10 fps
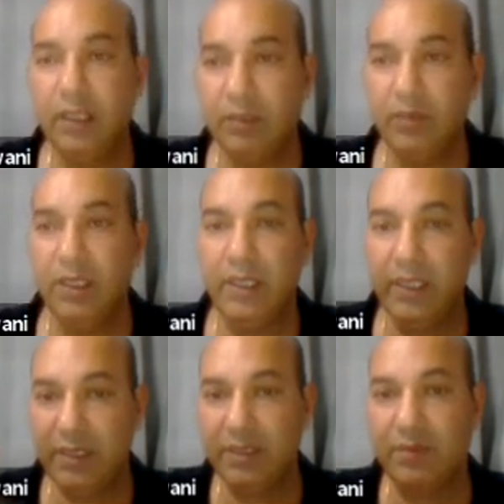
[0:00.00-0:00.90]
The
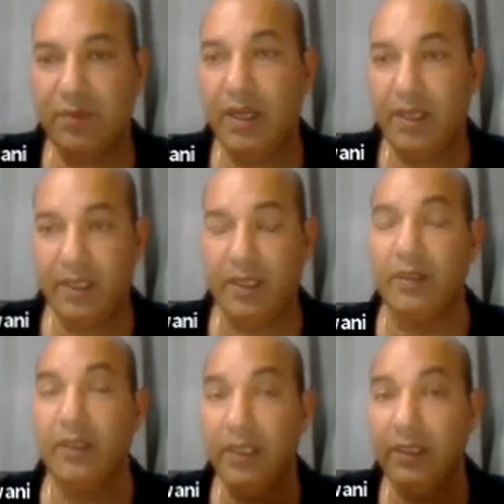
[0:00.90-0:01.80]
money is right here.
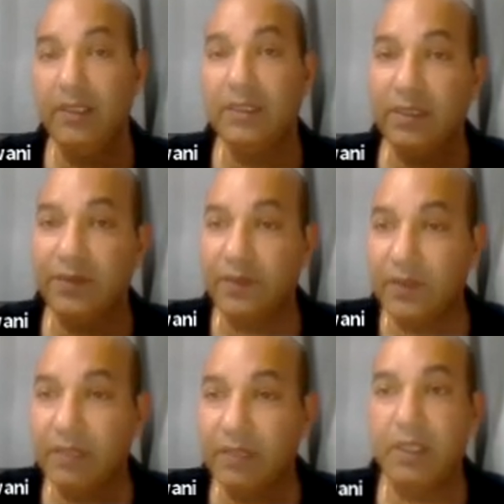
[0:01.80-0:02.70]
This is
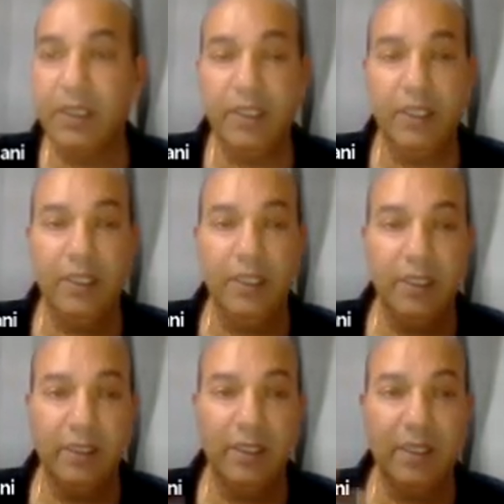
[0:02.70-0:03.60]
free money
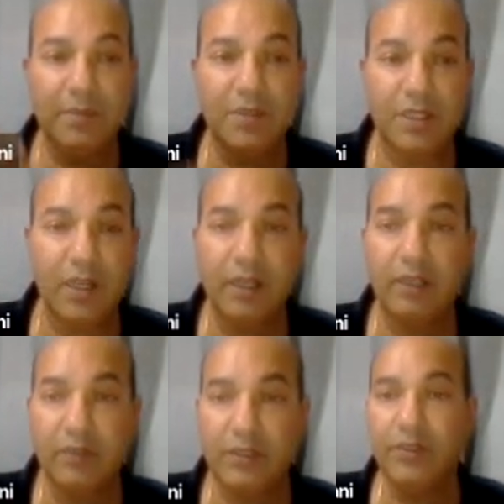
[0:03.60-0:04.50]
that I'm
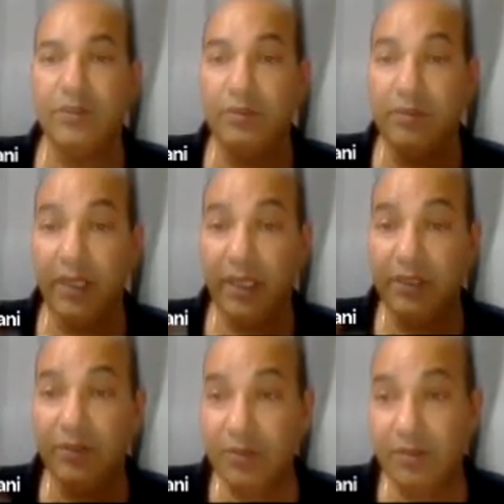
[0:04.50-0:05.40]
sharing with you,
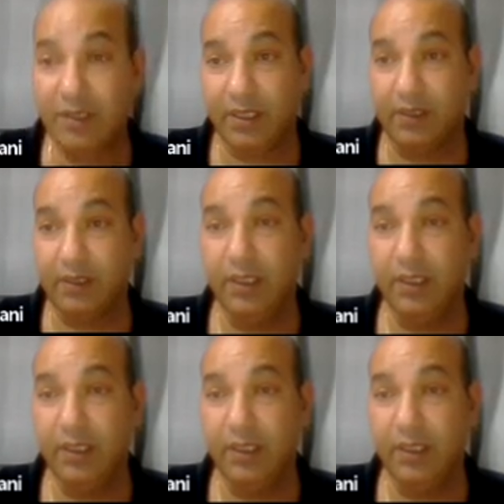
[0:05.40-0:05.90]
and use it